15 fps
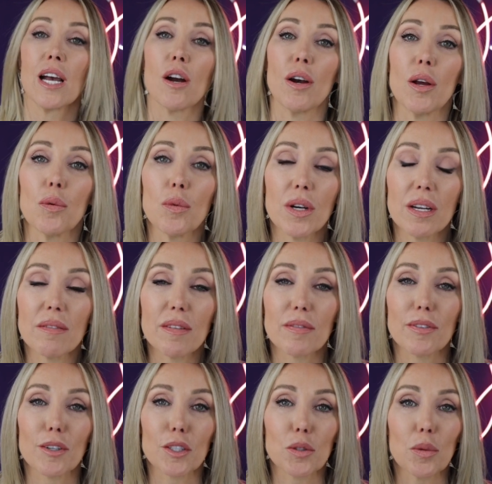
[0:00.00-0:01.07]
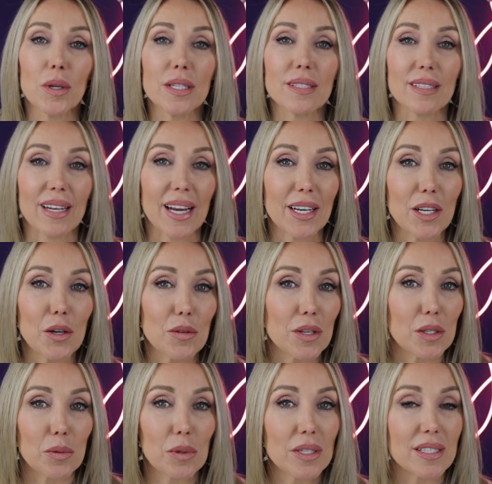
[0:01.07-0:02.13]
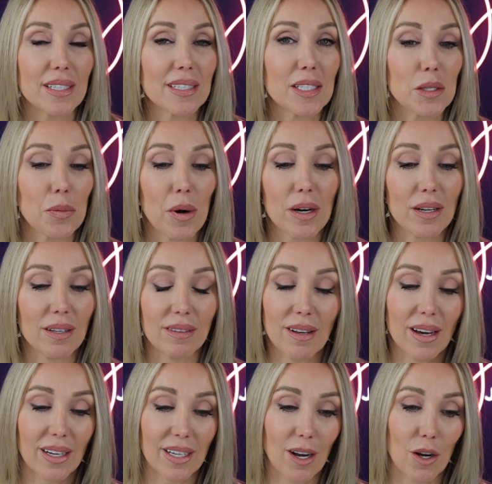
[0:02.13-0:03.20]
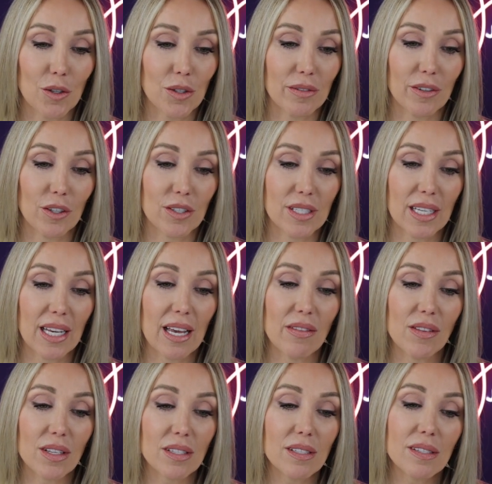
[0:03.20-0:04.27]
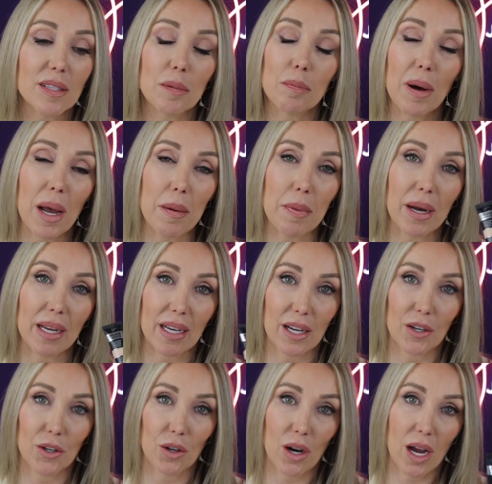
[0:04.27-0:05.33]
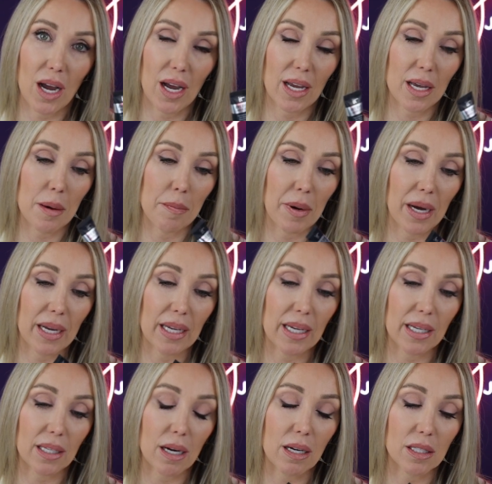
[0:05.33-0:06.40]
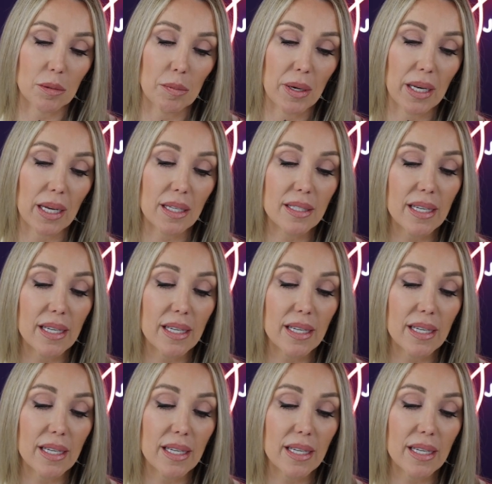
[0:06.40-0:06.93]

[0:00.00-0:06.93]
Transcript: All right, one of the first ones, and I know this one is gonna spark a lot of controversy, and this is the Bye Bye Under Eye by It Cosmetics.